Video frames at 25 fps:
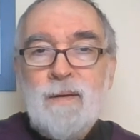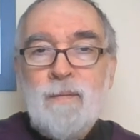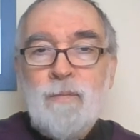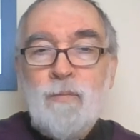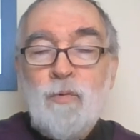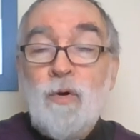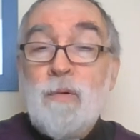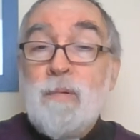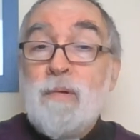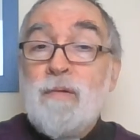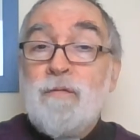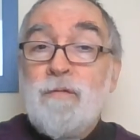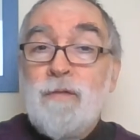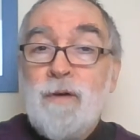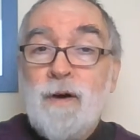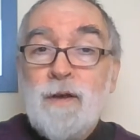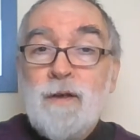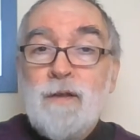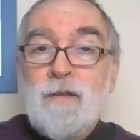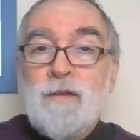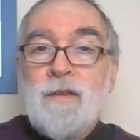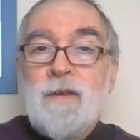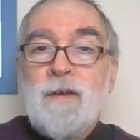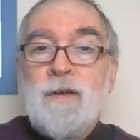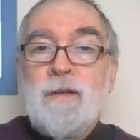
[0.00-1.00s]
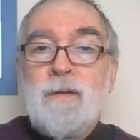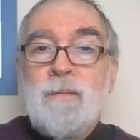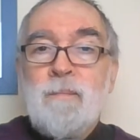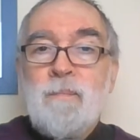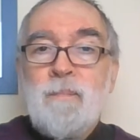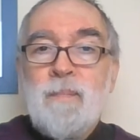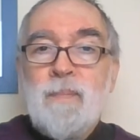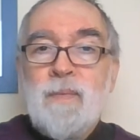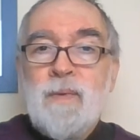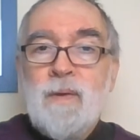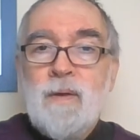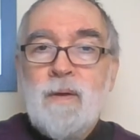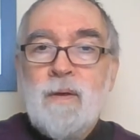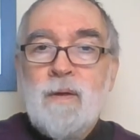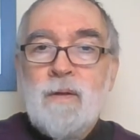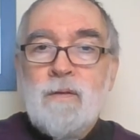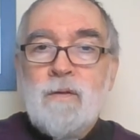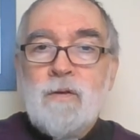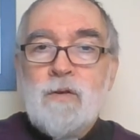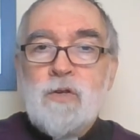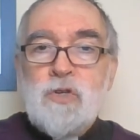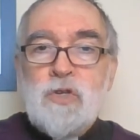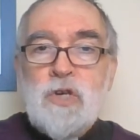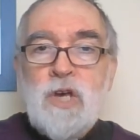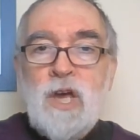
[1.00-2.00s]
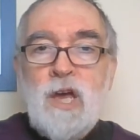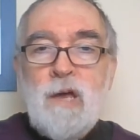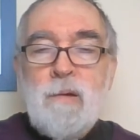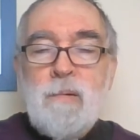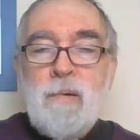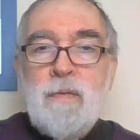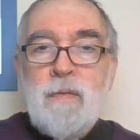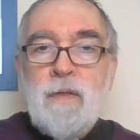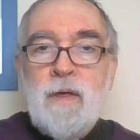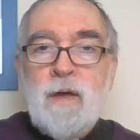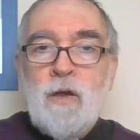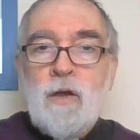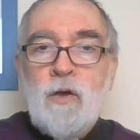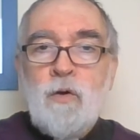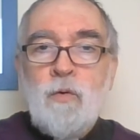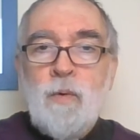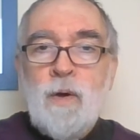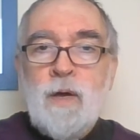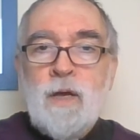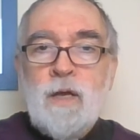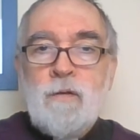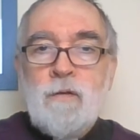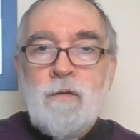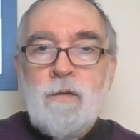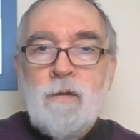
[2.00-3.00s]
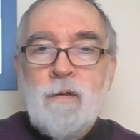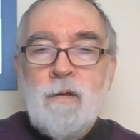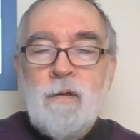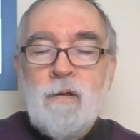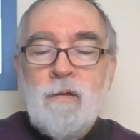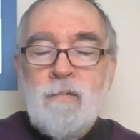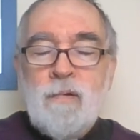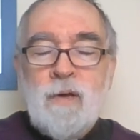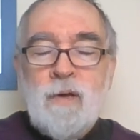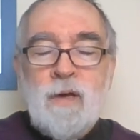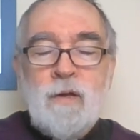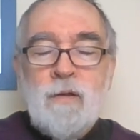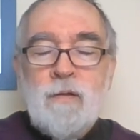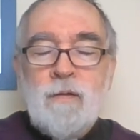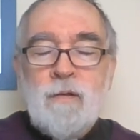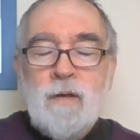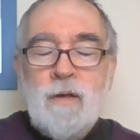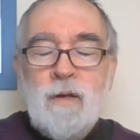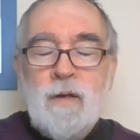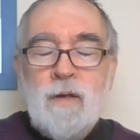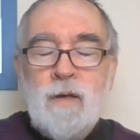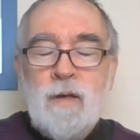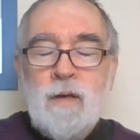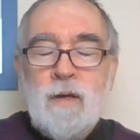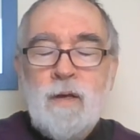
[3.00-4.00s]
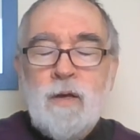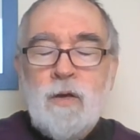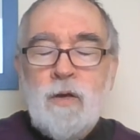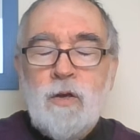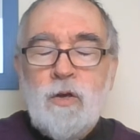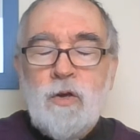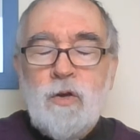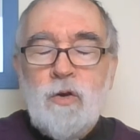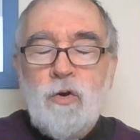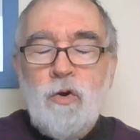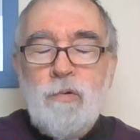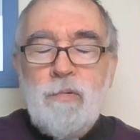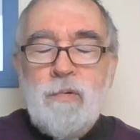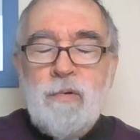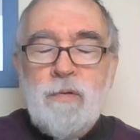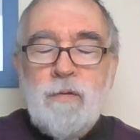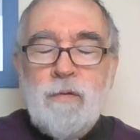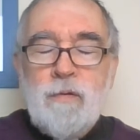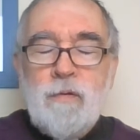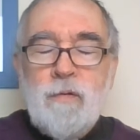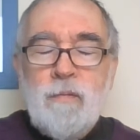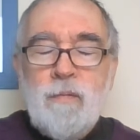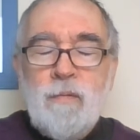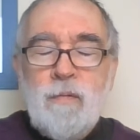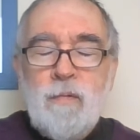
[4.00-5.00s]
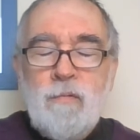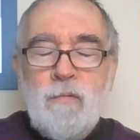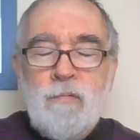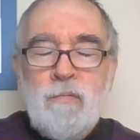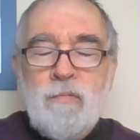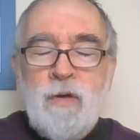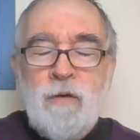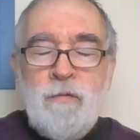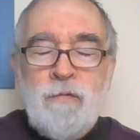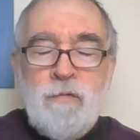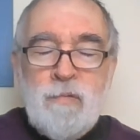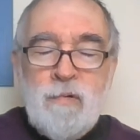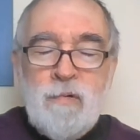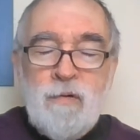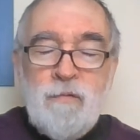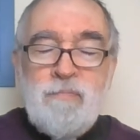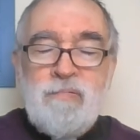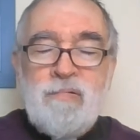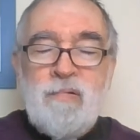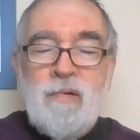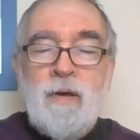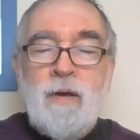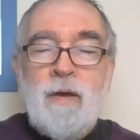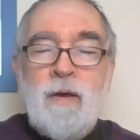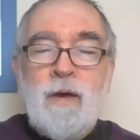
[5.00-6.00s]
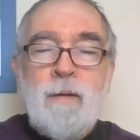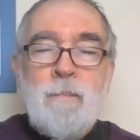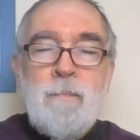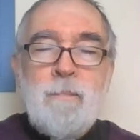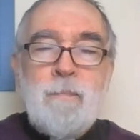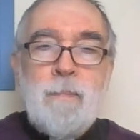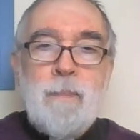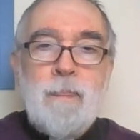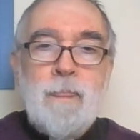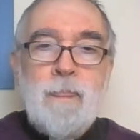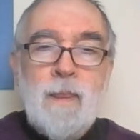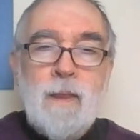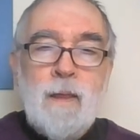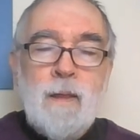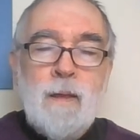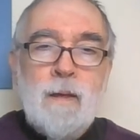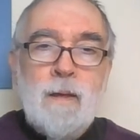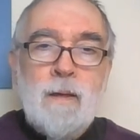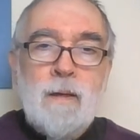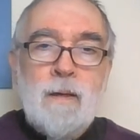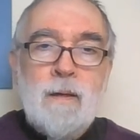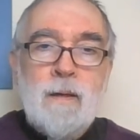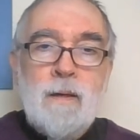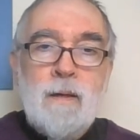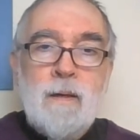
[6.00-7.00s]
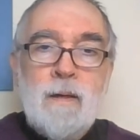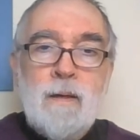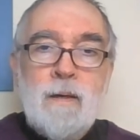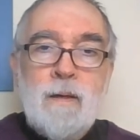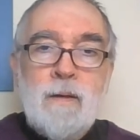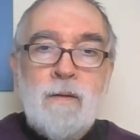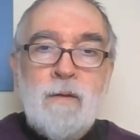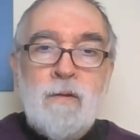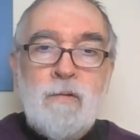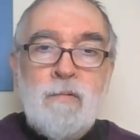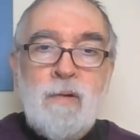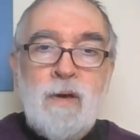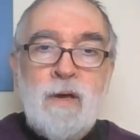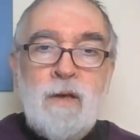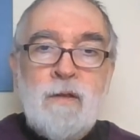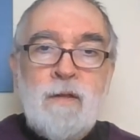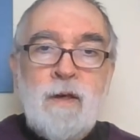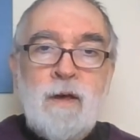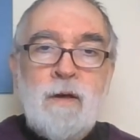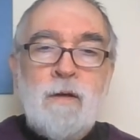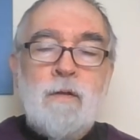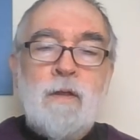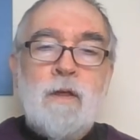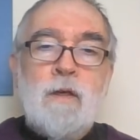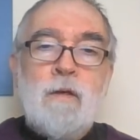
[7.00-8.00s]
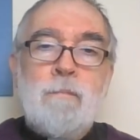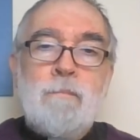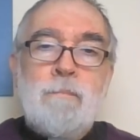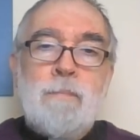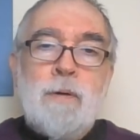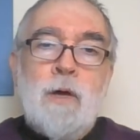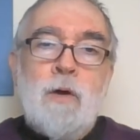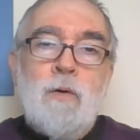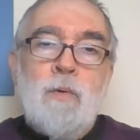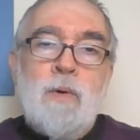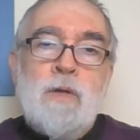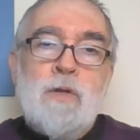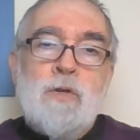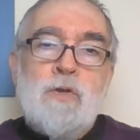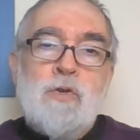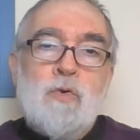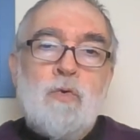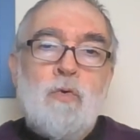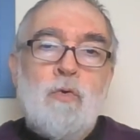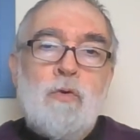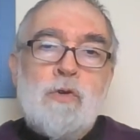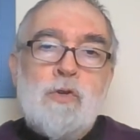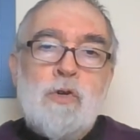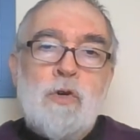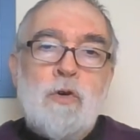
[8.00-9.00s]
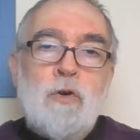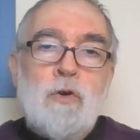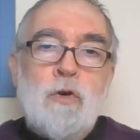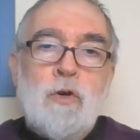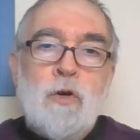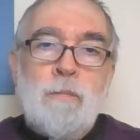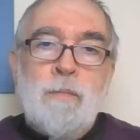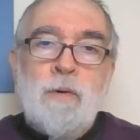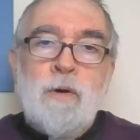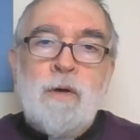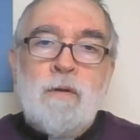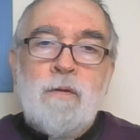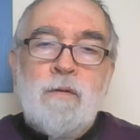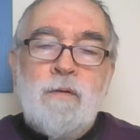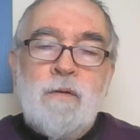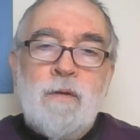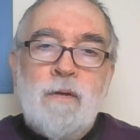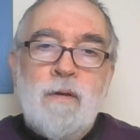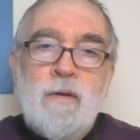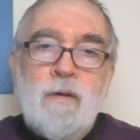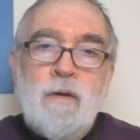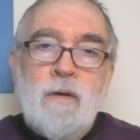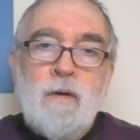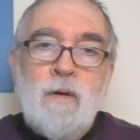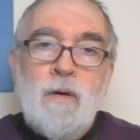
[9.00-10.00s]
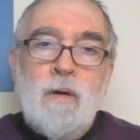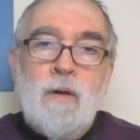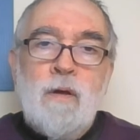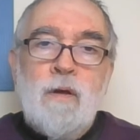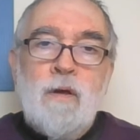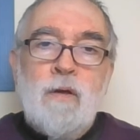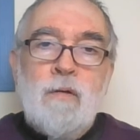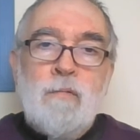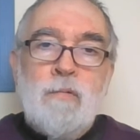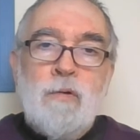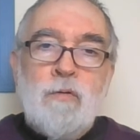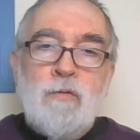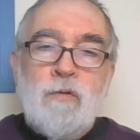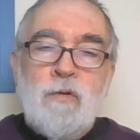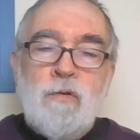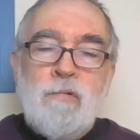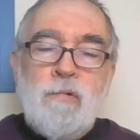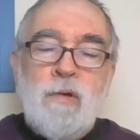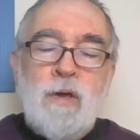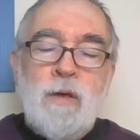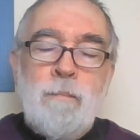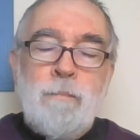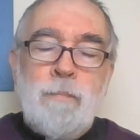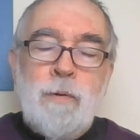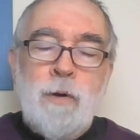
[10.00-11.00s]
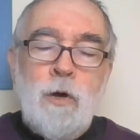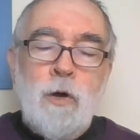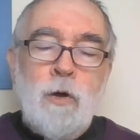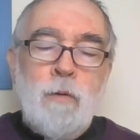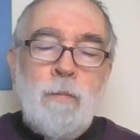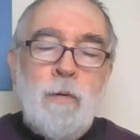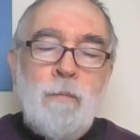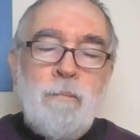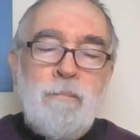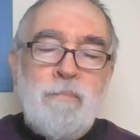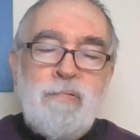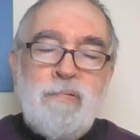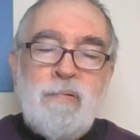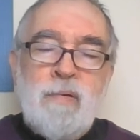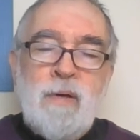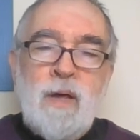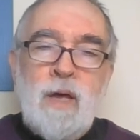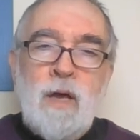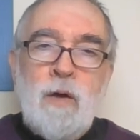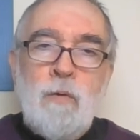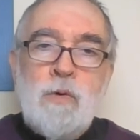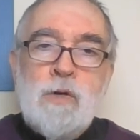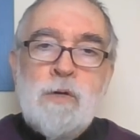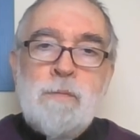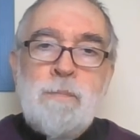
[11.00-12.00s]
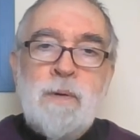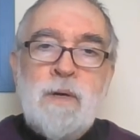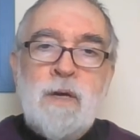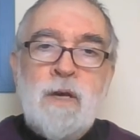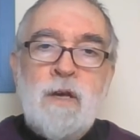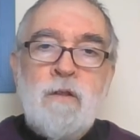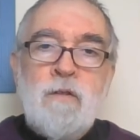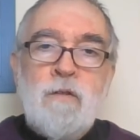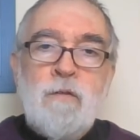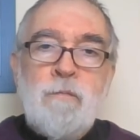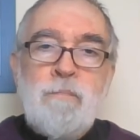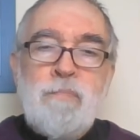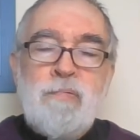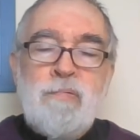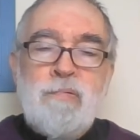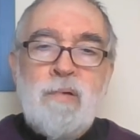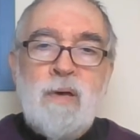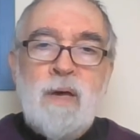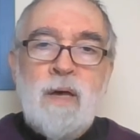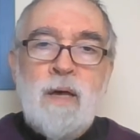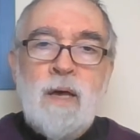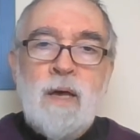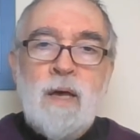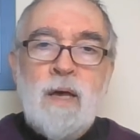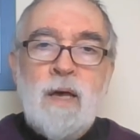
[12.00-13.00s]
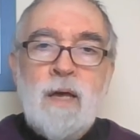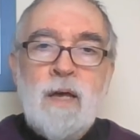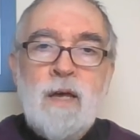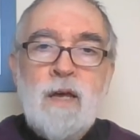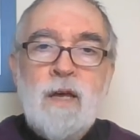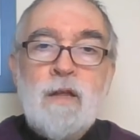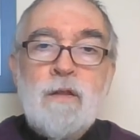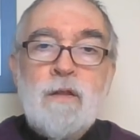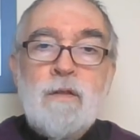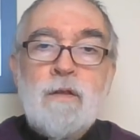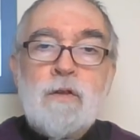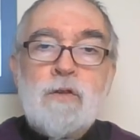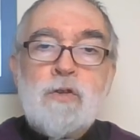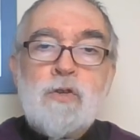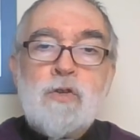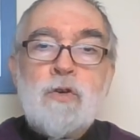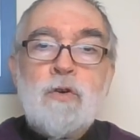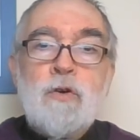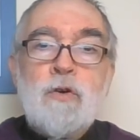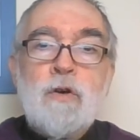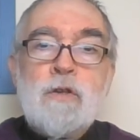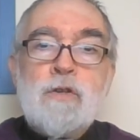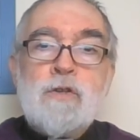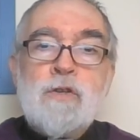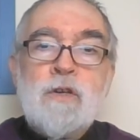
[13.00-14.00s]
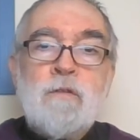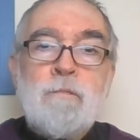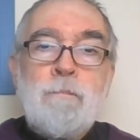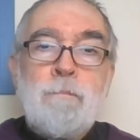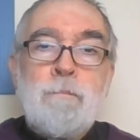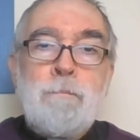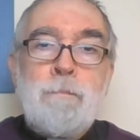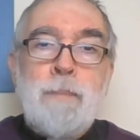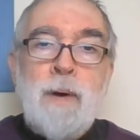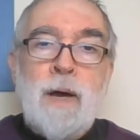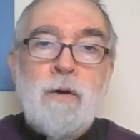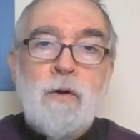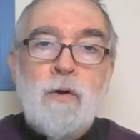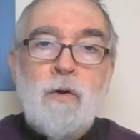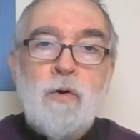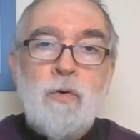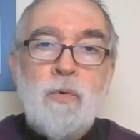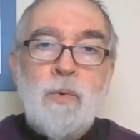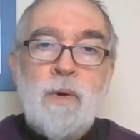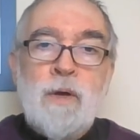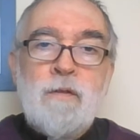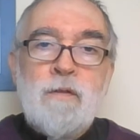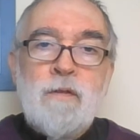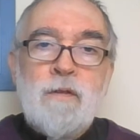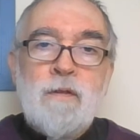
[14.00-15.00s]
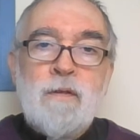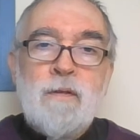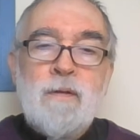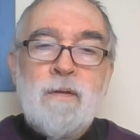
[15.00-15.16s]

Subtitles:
we're invited to share in that great, great current river of prayer. Great Anglican poet George Herbert wrote a great poem on prayer which begins, "Prayer, the church's banquet."